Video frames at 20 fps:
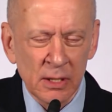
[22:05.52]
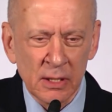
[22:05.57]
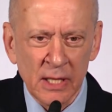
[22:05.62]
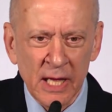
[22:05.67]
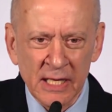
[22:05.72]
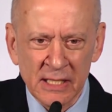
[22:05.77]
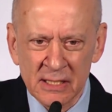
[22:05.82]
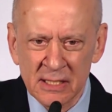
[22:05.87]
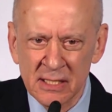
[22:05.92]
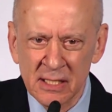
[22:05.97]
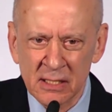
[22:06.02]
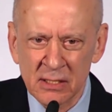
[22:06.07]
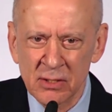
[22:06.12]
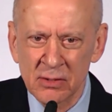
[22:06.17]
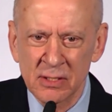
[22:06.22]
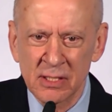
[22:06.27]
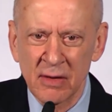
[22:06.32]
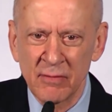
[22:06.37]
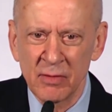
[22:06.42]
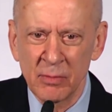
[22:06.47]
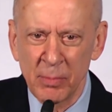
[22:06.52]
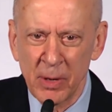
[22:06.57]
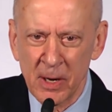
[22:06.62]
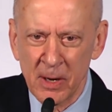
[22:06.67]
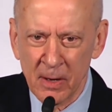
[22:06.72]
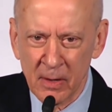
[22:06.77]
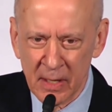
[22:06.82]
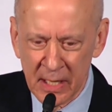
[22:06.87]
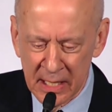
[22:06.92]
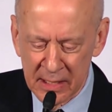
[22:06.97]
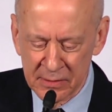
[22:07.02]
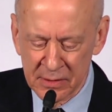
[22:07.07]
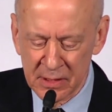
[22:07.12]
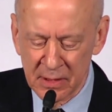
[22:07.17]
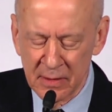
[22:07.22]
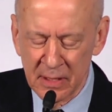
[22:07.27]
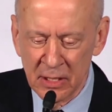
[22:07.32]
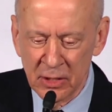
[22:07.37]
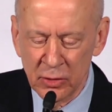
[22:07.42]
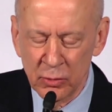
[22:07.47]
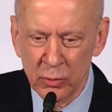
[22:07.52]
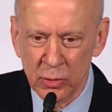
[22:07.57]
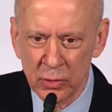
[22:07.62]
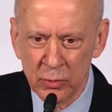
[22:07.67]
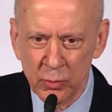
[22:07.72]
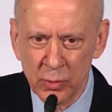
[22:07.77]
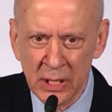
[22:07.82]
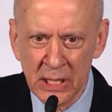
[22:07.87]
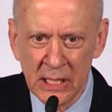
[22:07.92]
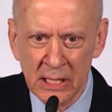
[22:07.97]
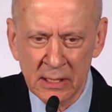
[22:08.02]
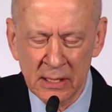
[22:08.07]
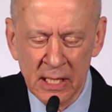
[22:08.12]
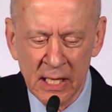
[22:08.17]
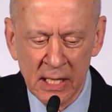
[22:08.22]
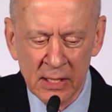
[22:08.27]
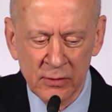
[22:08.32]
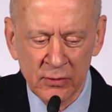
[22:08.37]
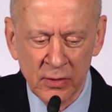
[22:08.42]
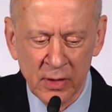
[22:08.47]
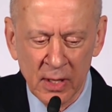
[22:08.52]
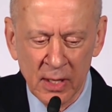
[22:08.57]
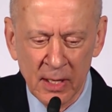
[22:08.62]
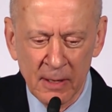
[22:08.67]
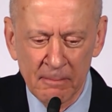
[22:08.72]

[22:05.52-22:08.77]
like 6 or 7 paragraphs, and then you would read that